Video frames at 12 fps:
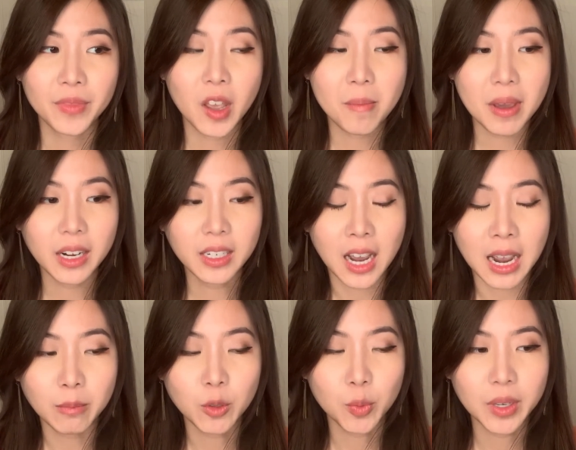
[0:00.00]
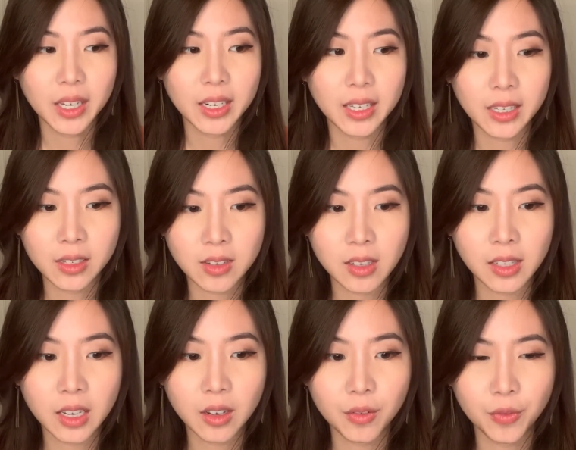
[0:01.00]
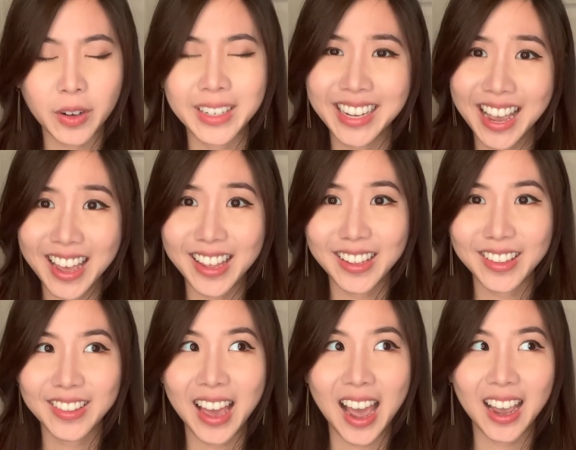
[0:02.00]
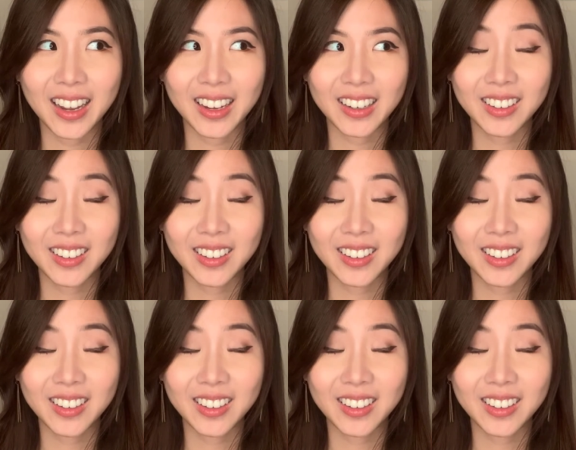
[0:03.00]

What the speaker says: Now many times we can easily forget that